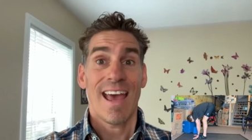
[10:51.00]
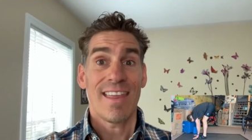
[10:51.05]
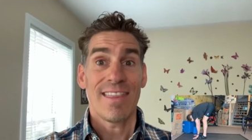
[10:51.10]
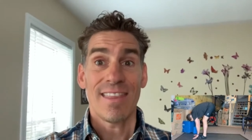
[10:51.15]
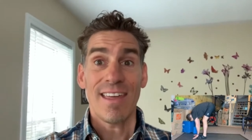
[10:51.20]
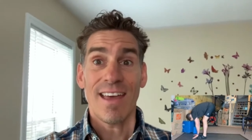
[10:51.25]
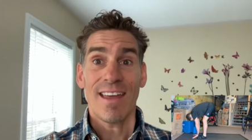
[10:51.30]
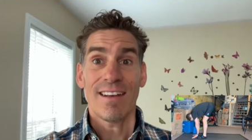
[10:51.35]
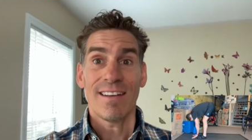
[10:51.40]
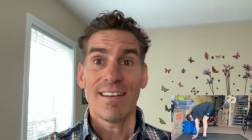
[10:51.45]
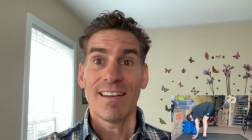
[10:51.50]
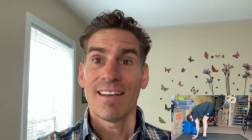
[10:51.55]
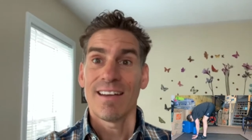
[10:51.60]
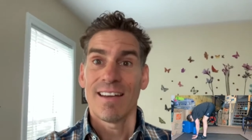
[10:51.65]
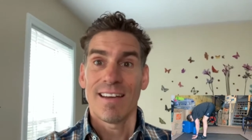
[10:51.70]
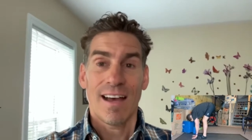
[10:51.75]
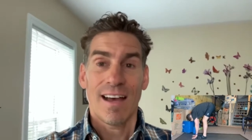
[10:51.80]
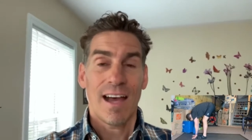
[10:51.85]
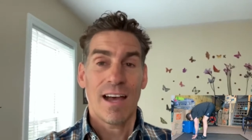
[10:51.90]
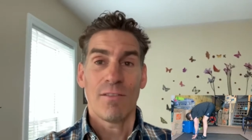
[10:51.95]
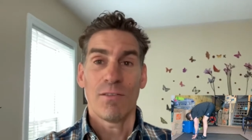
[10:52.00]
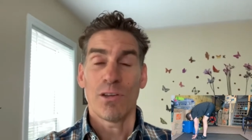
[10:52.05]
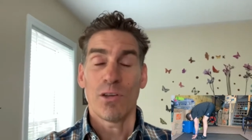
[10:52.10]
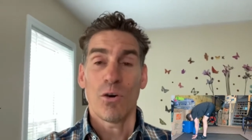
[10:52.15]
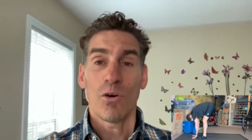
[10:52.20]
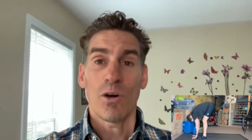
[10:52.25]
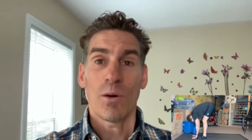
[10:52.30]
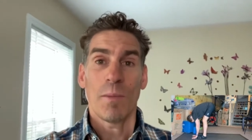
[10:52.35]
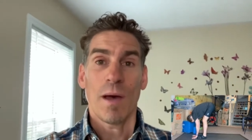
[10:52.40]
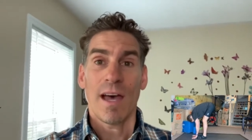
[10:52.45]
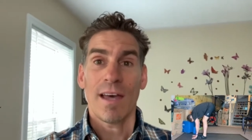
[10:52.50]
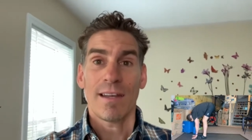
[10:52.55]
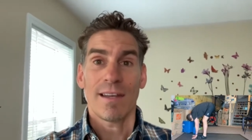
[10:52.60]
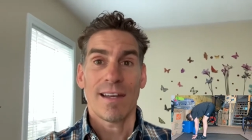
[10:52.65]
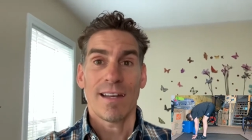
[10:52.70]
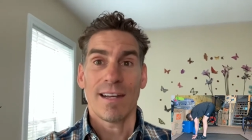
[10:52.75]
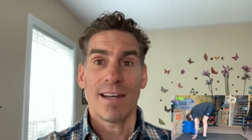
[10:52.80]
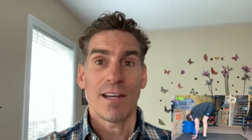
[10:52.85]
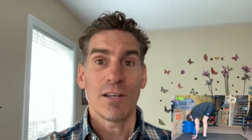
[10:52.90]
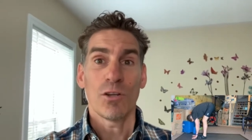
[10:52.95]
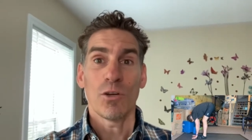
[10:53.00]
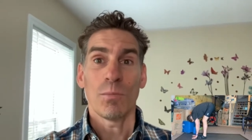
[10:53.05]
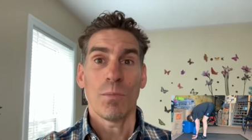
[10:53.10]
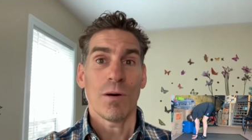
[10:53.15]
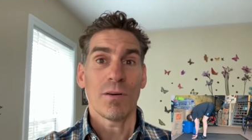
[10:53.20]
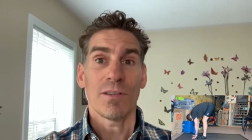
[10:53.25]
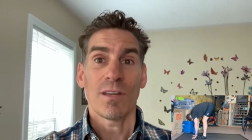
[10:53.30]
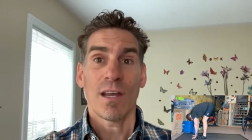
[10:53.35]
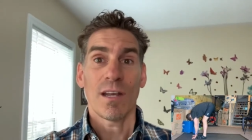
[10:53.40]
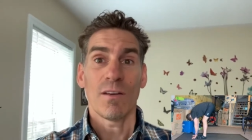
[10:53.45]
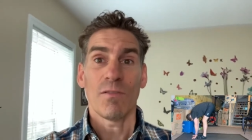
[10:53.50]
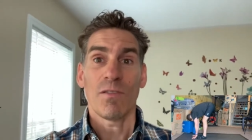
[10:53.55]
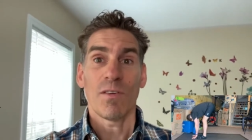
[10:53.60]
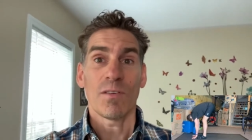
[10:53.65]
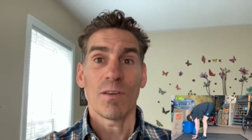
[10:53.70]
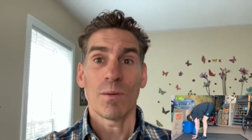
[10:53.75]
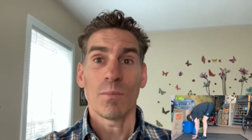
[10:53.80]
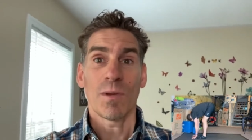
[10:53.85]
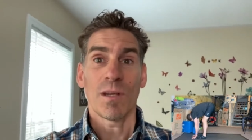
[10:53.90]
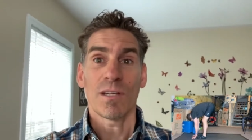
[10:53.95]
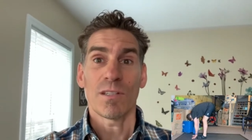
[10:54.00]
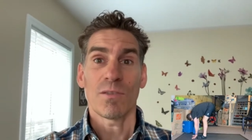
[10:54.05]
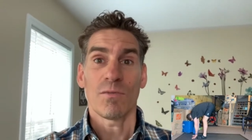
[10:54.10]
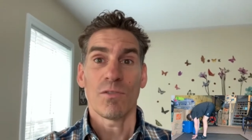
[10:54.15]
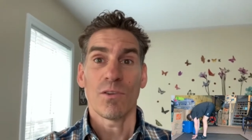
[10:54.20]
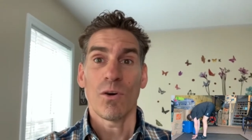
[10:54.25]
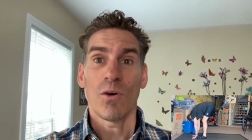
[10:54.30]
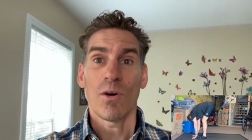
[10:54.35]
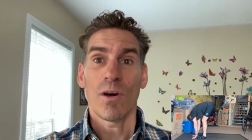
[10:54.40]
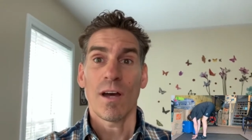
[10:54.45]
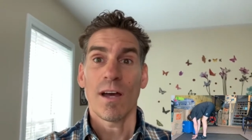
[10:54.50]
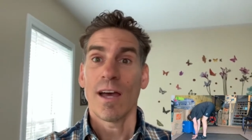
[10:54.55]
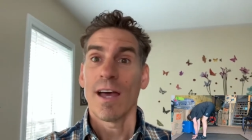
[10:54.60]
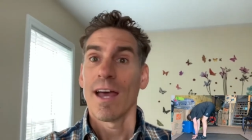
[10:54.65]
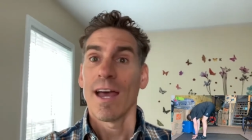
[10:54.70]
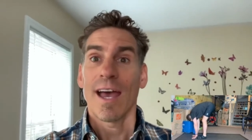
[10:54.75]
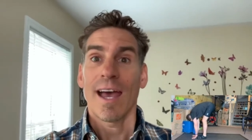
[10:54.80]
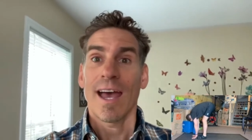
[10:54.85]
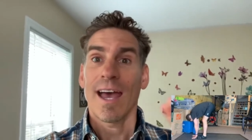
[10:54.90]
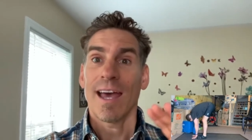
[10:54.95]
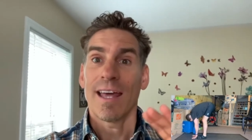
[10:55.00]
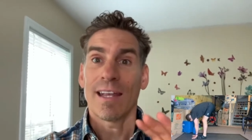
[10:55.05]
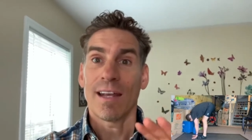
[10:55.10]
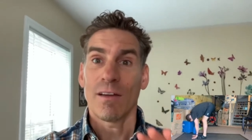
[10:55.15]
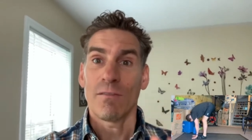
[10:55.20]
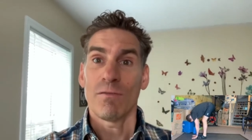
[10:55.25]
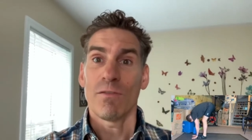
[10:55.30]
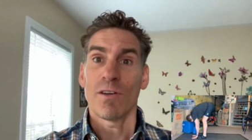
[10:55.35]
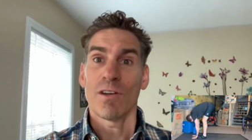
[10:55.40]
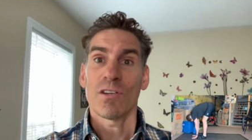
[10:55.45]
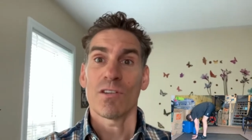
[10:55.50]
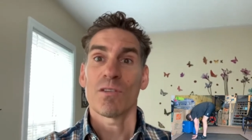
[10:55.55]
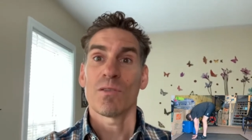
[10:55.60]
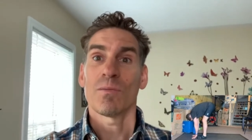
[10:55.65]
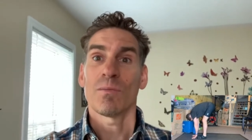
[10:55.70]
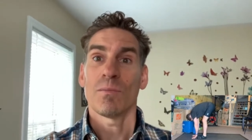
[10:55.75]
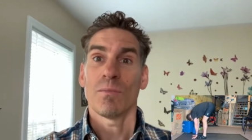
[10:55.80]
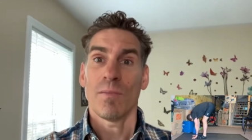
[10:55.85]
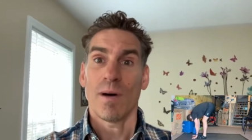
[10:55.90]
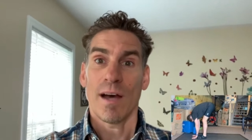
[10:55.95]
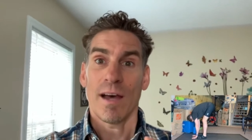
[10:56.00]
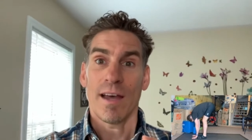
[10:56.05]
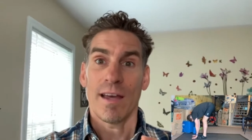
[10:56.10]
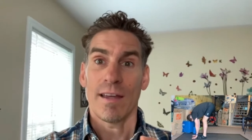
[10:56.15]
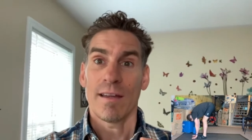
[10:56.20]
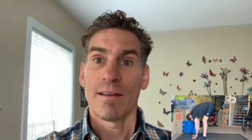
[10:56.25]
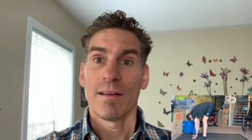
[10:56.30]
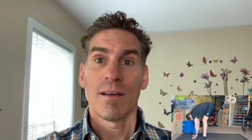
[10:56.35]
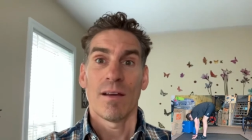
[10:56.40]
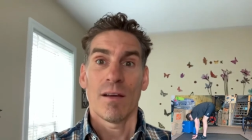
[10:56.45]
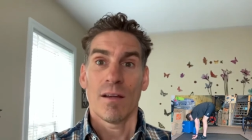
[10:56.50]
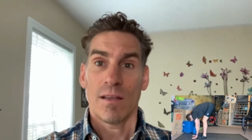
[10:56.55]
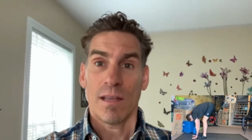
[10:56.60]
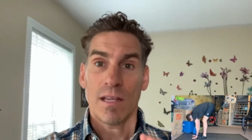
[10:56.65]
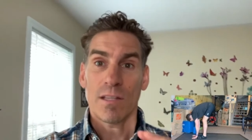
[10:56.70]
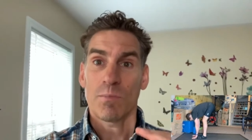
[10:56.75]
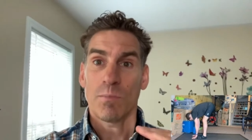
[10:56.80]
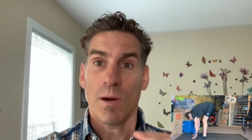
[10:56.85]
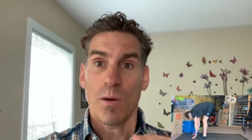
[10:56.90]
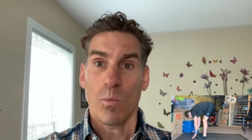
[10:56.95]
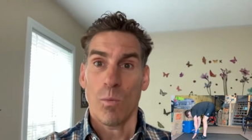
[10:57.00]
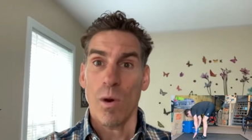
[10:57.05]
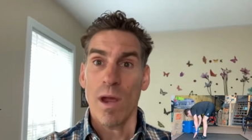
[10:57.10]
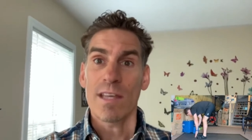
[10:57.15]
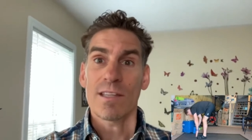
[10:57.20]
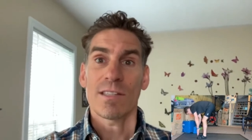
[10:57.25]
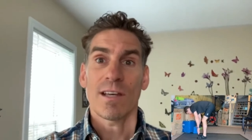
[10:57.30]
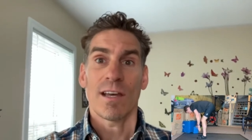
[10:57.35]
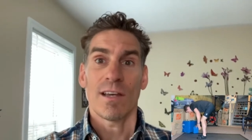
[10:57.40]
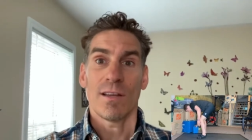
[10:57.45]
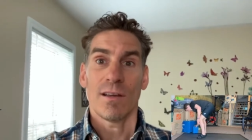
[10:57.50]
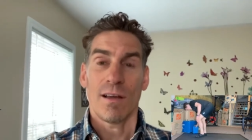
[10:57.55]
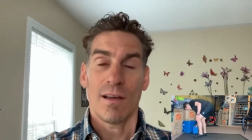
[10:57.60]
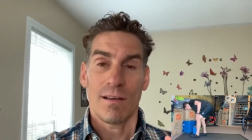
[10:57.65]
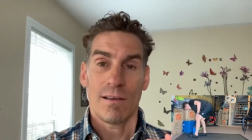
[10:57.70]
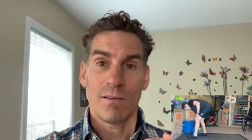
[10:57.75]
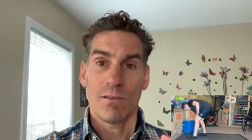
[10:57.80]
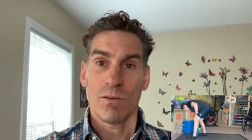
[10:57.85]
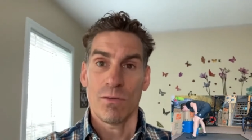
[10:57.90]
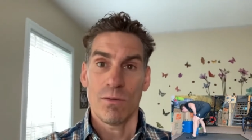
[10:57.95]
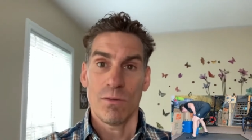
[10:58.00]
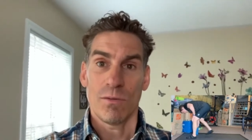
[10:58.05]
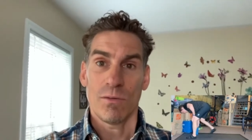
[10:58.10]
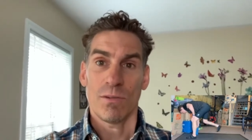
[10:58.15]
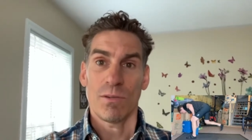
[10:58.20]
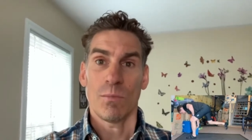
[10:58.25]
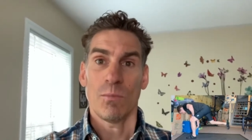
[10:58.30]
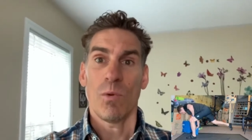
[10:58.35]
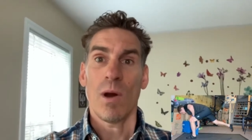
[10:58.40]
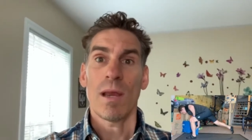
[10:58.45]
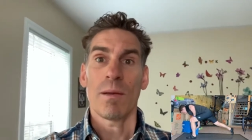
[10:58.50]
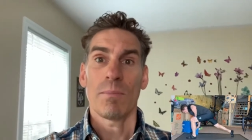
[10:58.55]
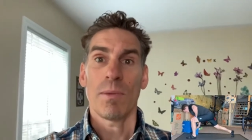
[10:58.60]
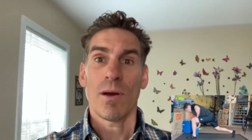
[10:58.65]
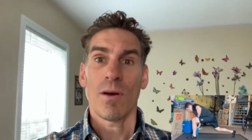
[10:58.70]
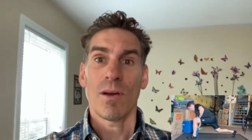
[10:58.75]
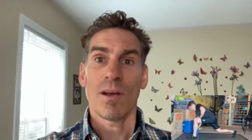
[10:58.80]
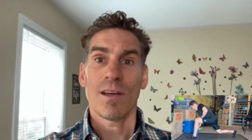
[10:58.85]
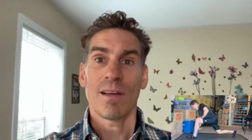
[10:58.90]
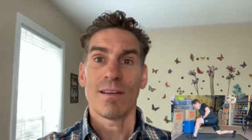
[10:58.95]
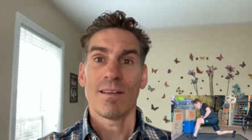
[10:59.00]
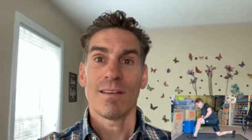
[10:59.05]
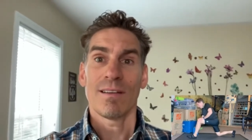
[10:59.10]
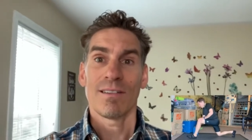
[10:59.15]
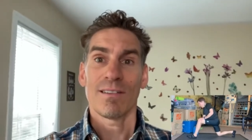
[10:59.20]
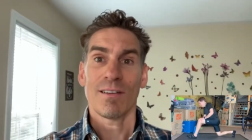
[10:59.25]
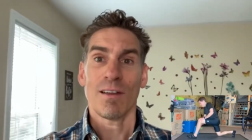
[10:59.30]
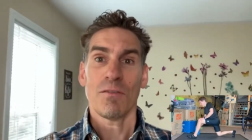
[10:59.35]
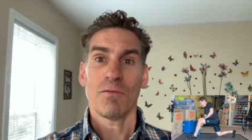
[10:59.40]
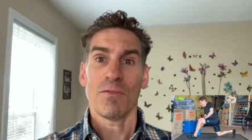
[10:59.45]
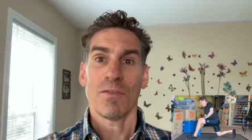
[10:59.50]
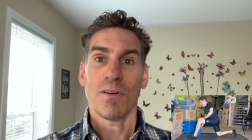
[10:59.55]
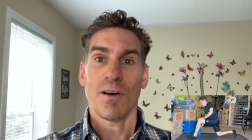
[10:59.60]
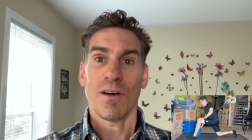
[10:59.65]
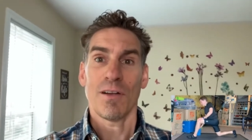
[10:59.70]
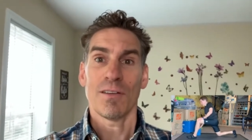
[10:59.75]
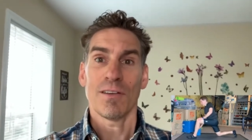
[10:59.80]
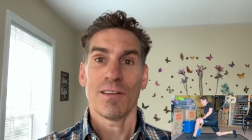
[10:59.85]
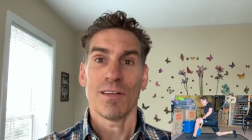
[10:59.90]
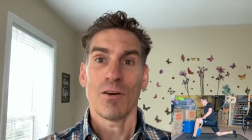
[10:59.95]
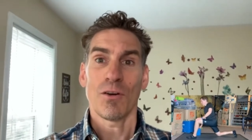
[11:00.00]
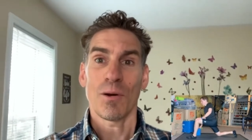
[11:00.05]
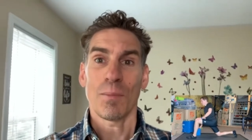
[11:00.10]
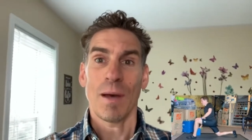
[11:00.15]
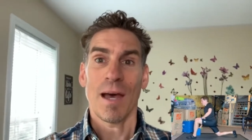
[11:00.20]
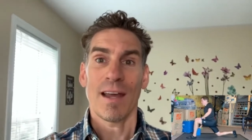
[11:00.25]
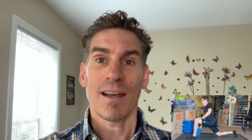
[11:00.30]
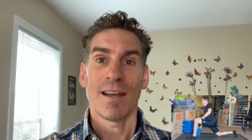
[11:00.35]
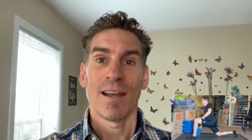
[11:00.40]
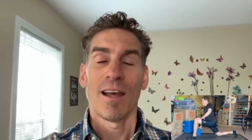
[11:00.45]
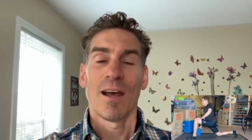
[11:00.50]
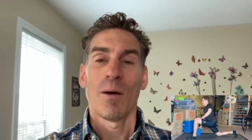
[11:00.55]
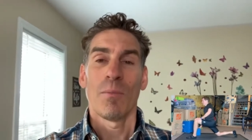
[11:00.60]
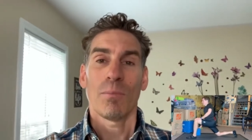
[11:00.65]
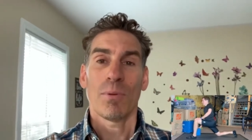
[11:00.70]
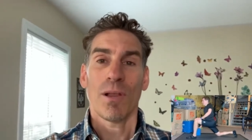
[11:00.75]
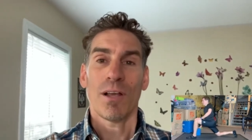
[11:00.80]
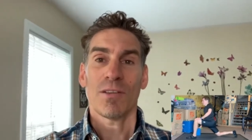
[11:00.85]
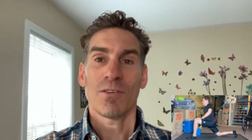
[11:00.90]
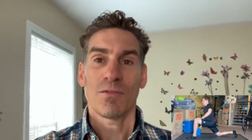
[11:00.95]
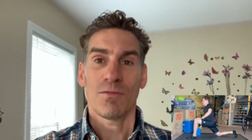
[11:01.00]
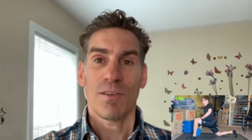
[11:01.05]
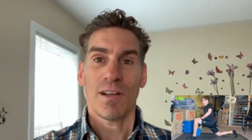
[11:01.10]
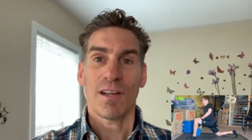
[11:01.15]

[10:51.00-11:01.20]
And then I have a yoga mat and I do about 10 to 15 minutes of yoga and I finished my that's my weights. I, I do some weight bearing stuff on the yoga mat plus